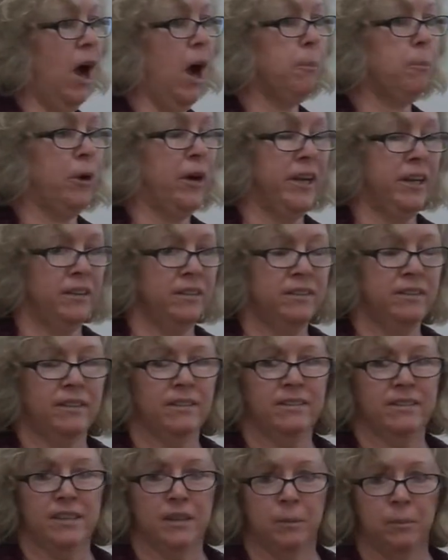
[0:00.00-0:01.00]
operating
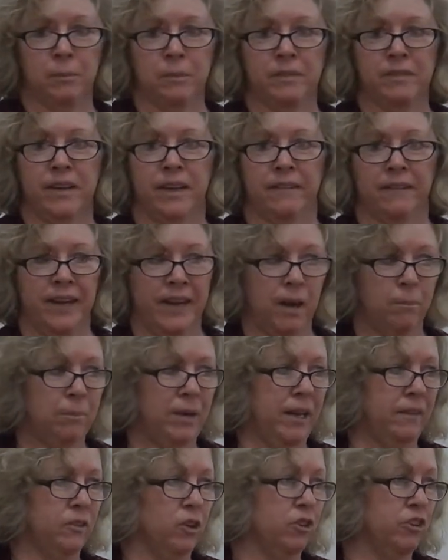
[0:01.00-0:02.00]
systems, and they
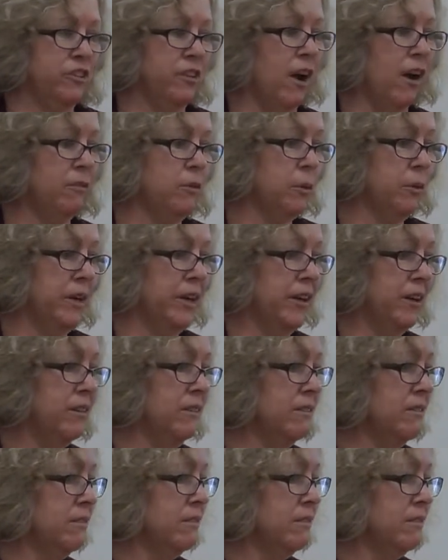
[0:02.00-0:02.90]
update their software